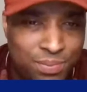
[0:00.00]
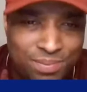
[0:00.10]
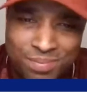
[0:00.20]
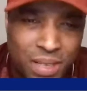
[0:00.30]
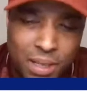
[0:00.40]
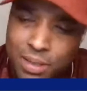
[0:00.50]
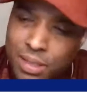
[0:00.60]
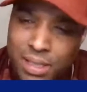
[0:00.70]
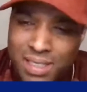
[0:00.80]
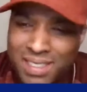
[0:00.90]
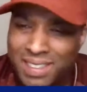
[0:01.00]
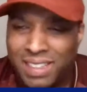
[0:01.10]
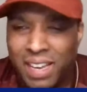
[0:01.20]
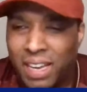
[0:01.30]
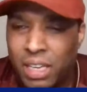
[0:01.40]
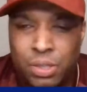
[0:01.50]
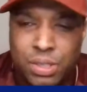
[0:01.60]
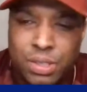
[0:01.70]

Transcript: Yeah, but yeah,